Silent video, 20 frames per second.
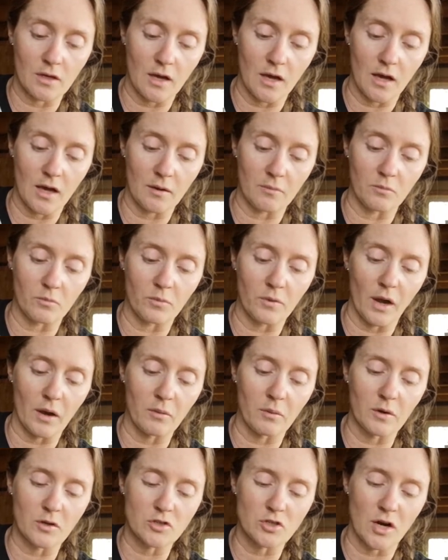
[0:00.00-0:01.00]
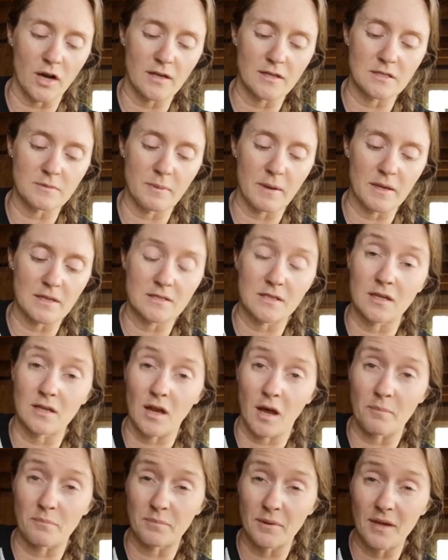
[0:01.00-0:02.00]
I will try and space it
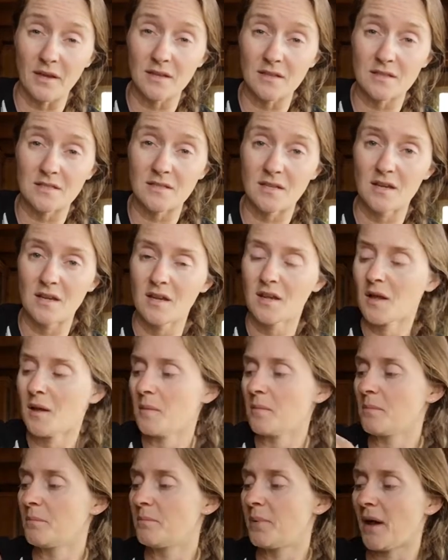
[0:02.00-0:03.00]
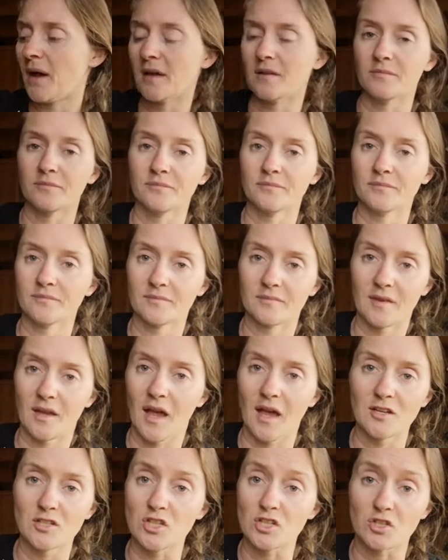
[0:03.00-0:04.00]
a bit, but
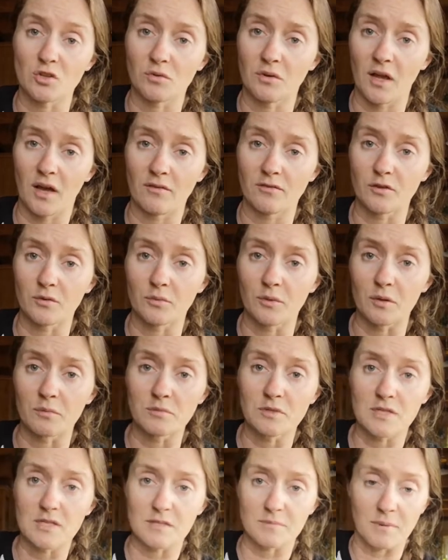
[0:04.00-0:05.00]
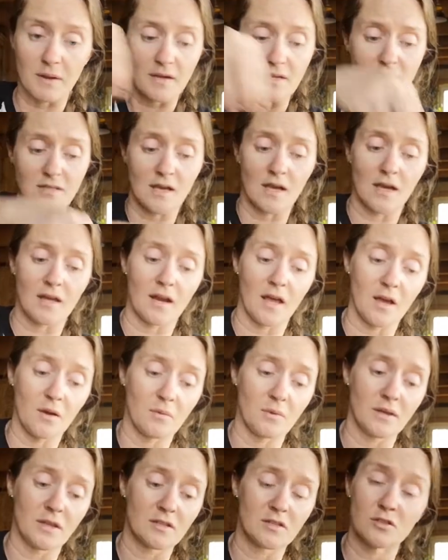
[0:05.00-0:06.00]
I just don't have the room to space, and I
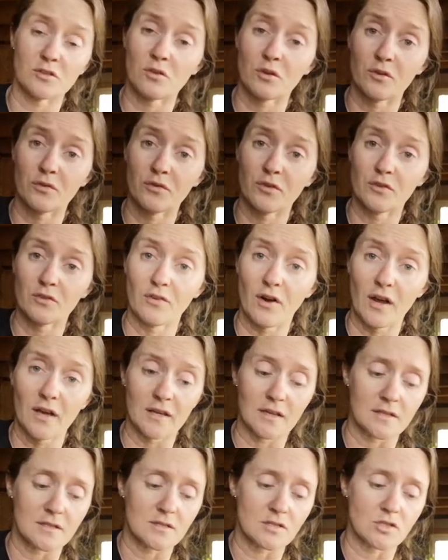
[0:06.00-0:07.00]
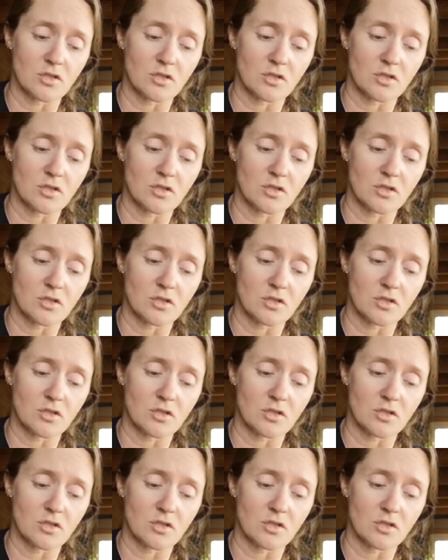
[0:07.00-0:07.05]
would like to grow a few varieties.